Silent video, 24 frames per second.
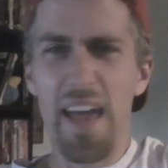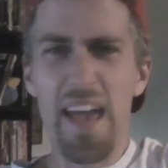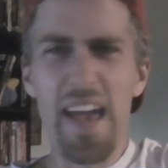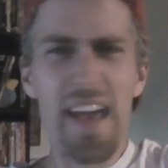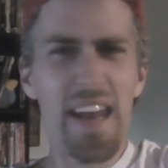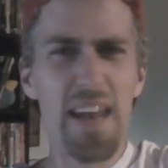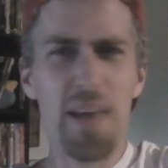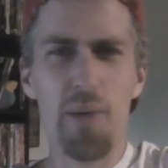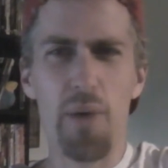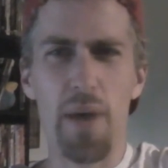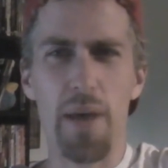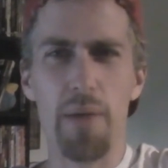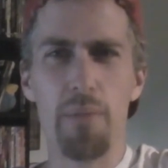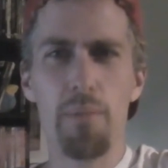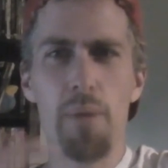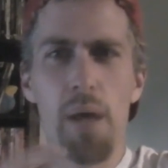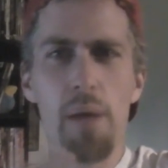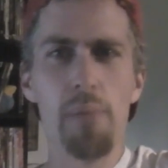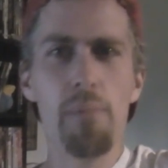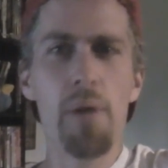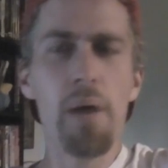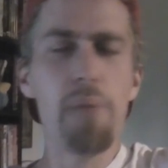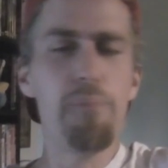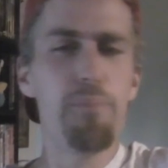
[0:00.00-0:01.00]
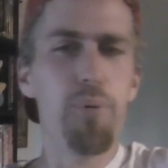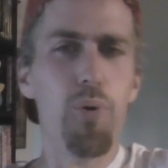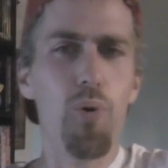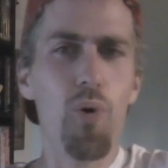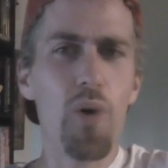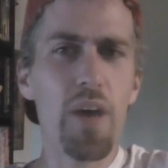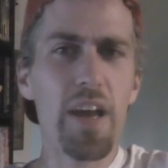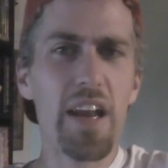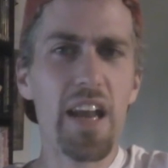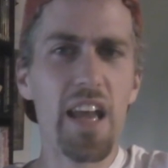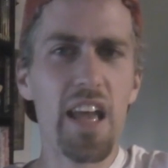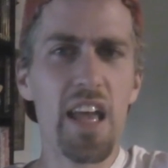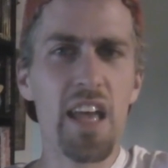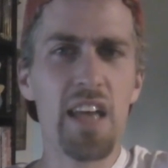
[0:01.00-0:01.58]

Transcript: anyway, my point